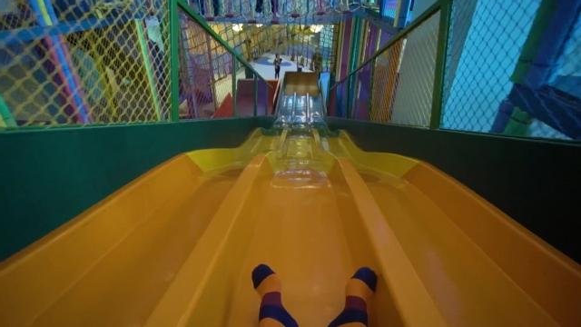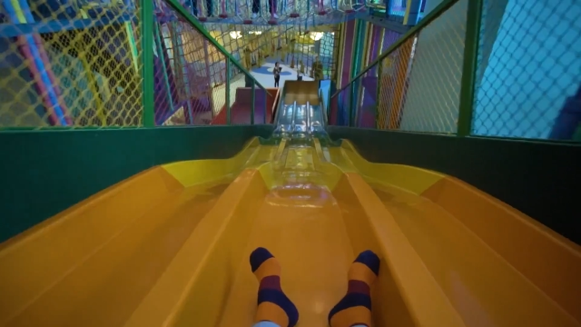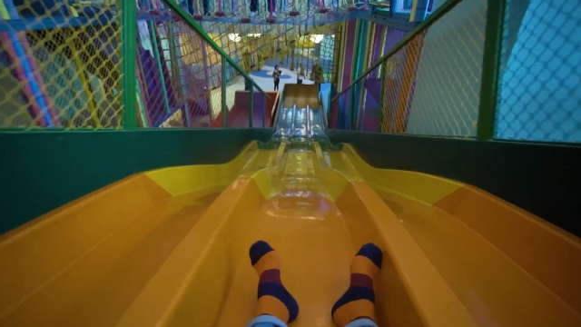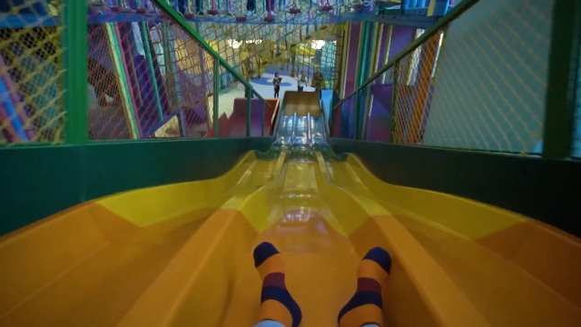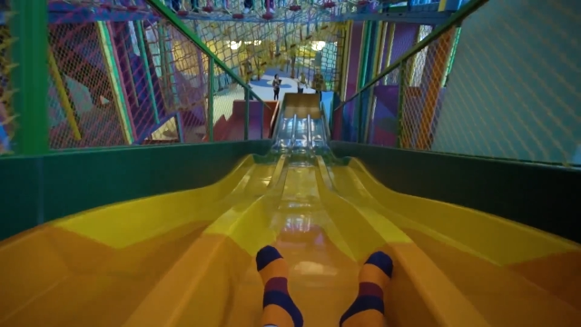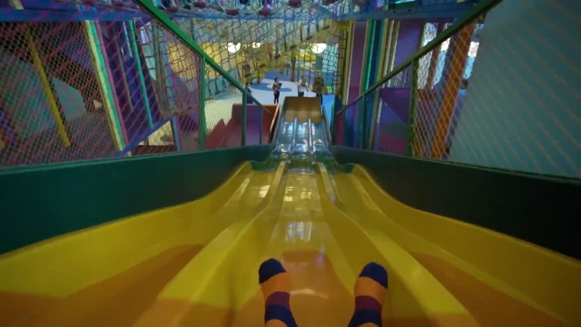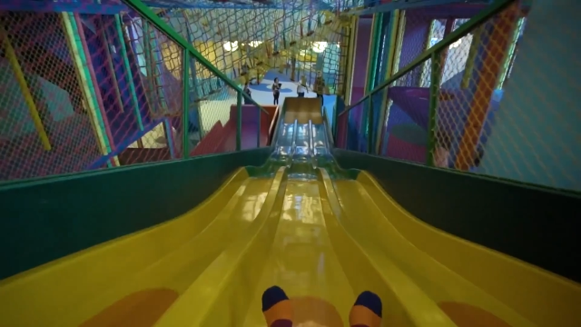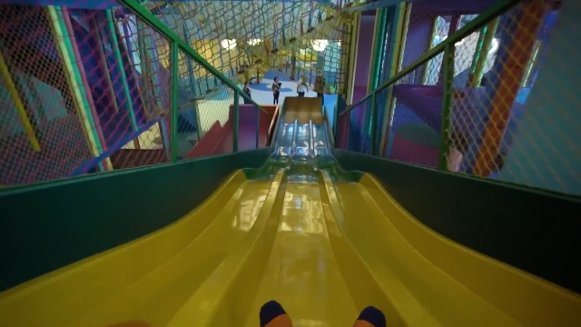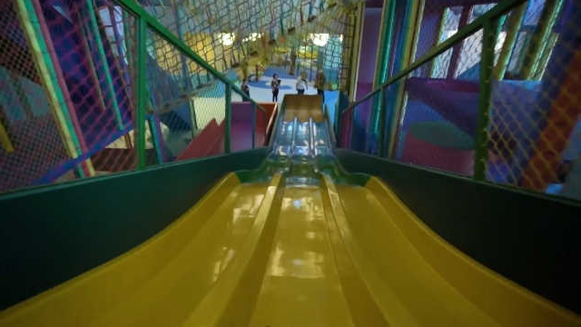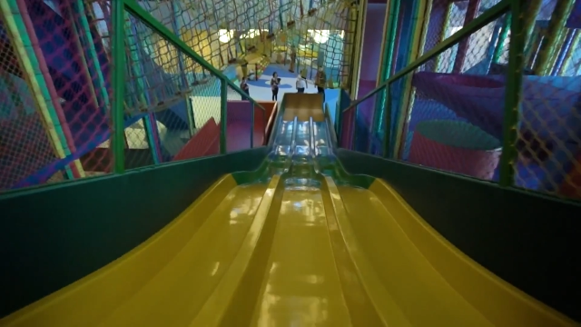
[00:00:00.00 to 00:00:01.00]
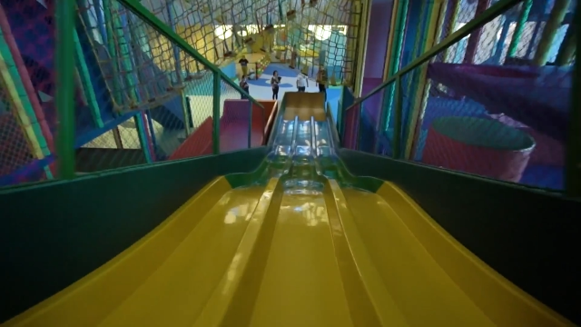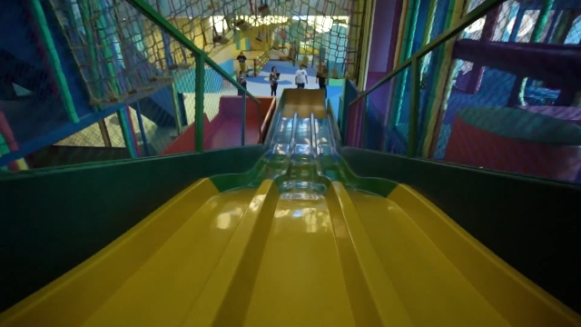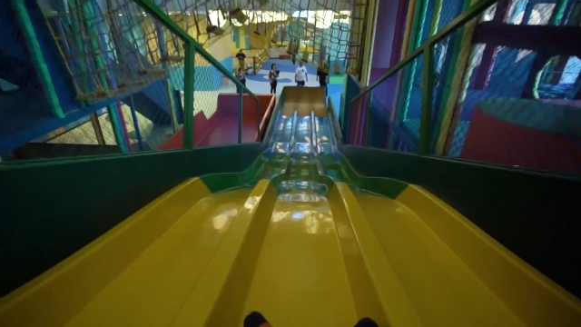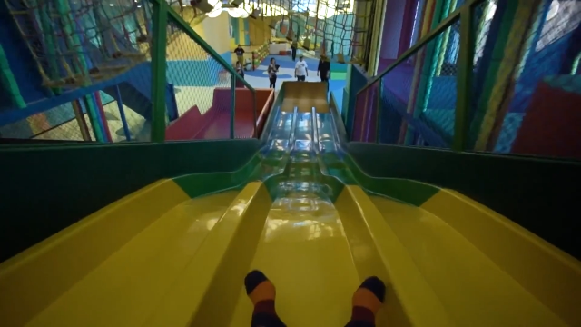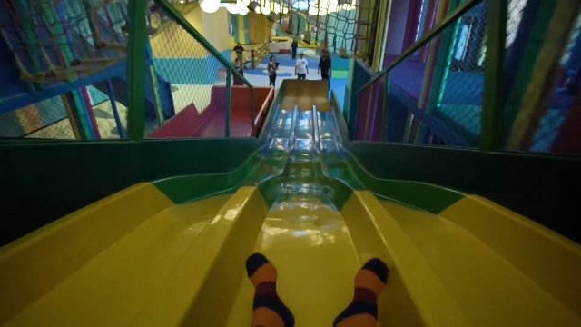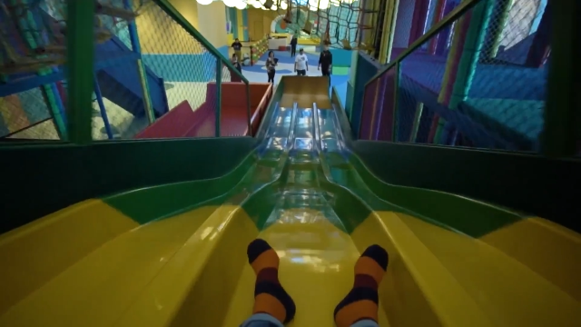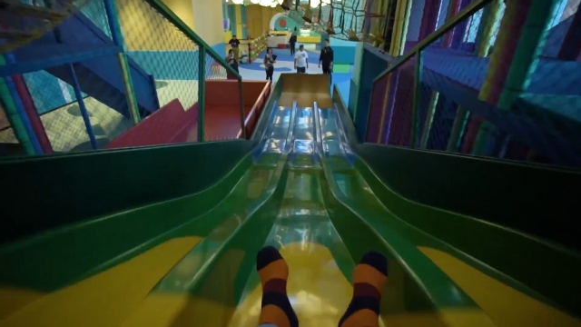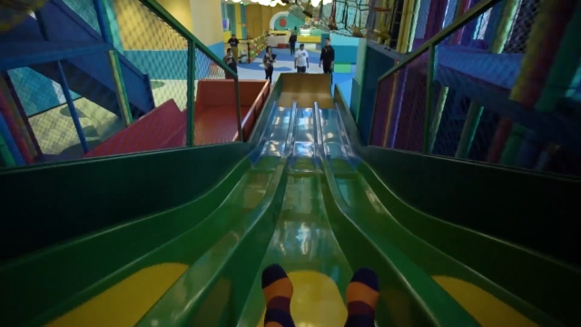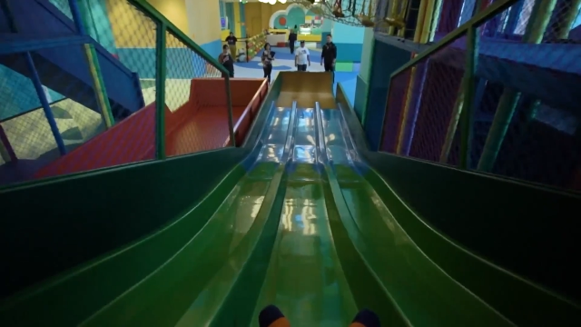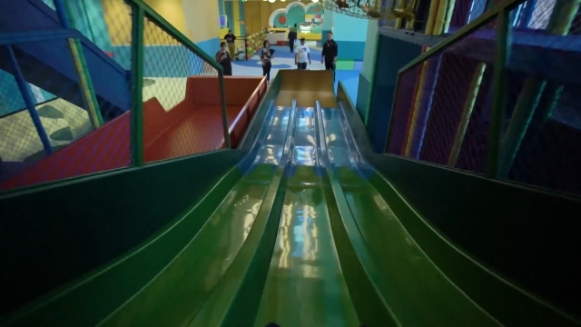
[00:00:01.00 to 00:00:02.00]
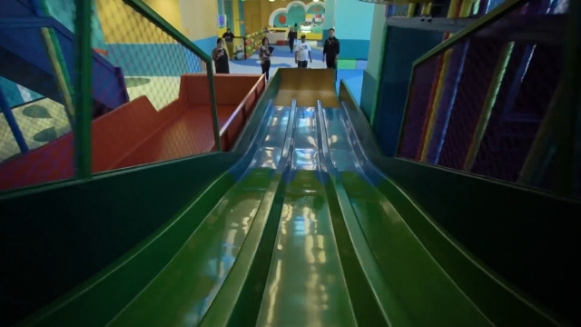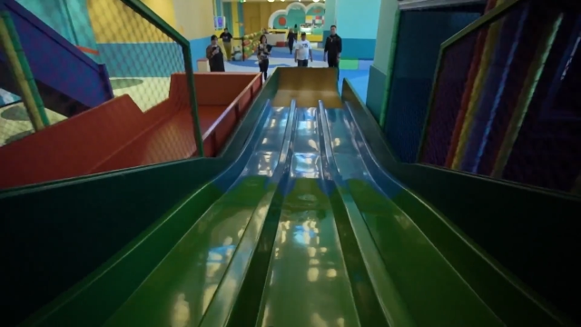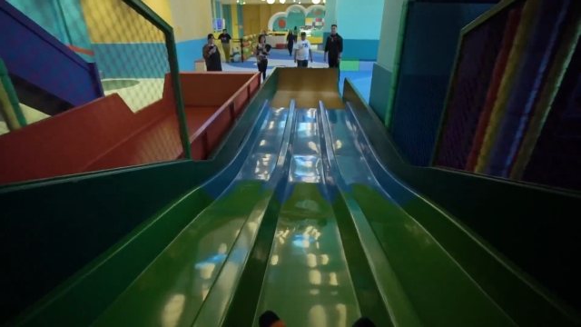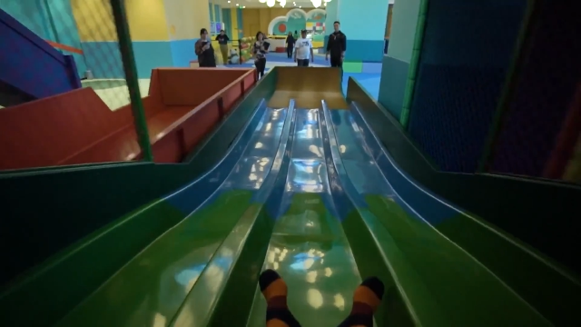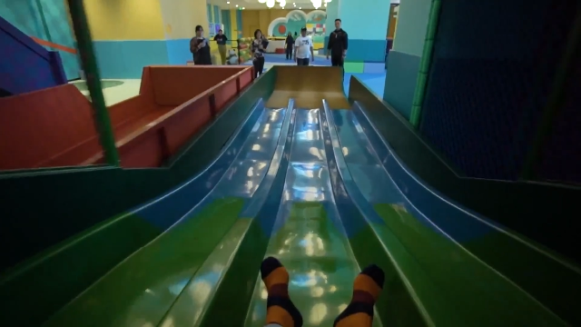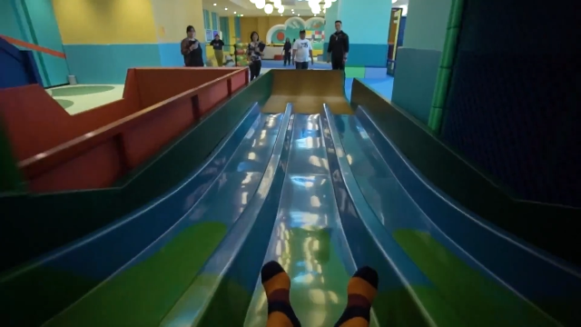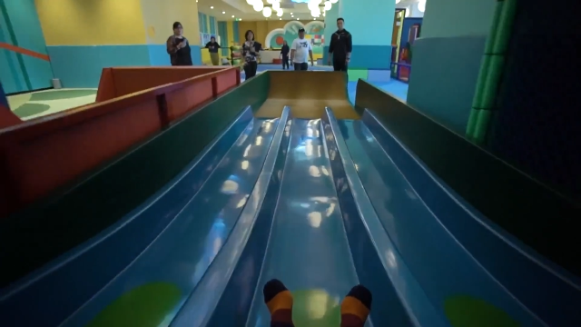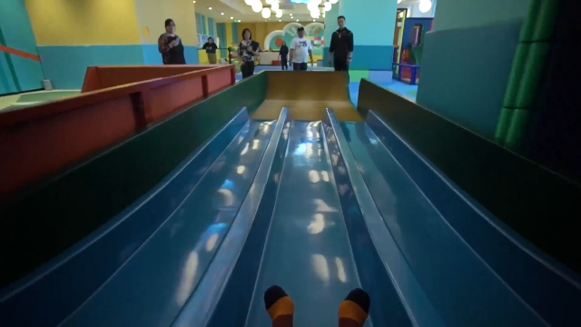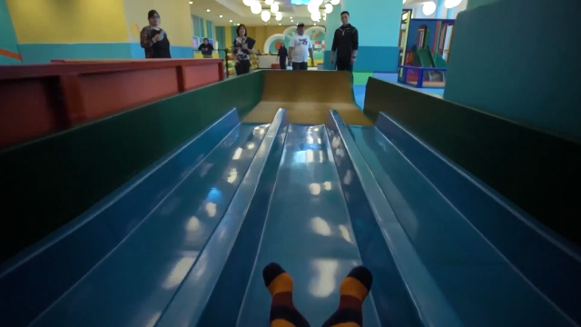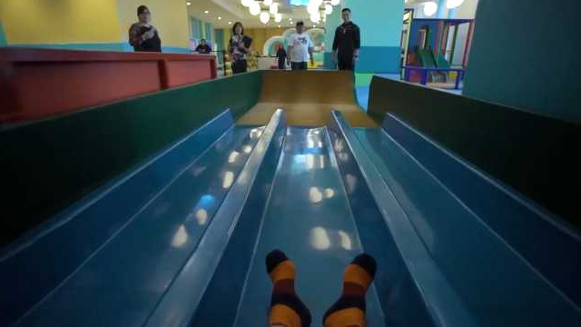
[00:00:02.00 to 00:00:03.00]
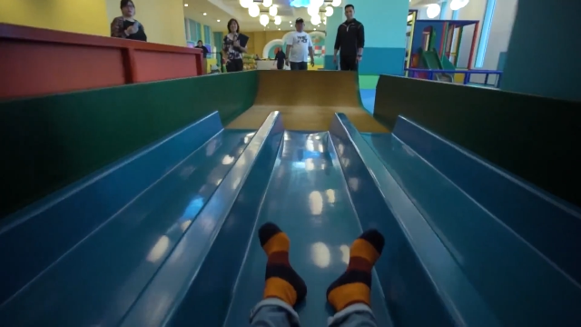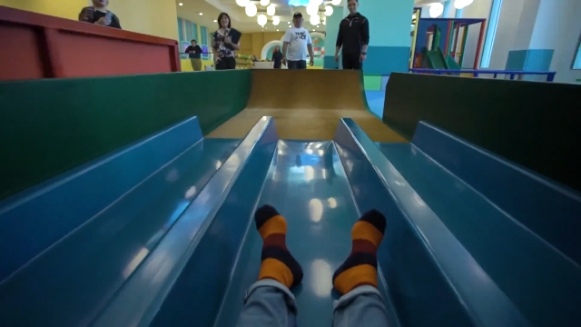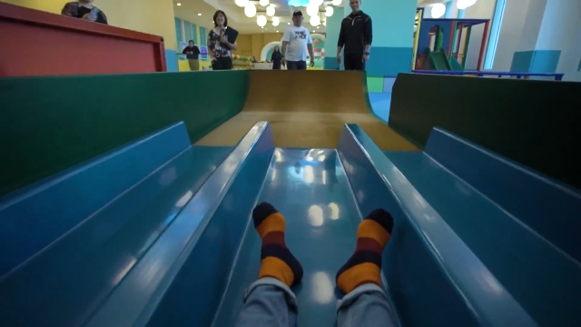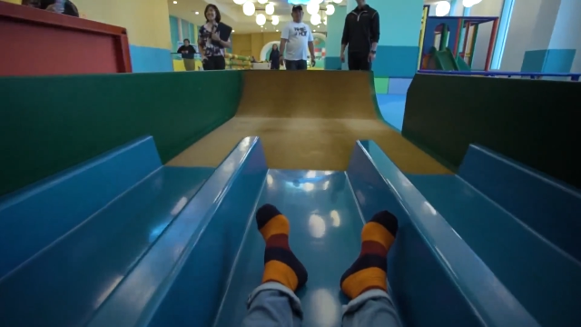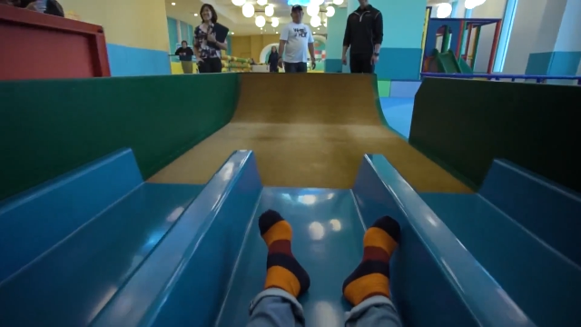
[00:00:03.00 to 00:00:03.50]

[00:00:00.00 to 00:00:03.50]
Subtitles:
(no speaker visible)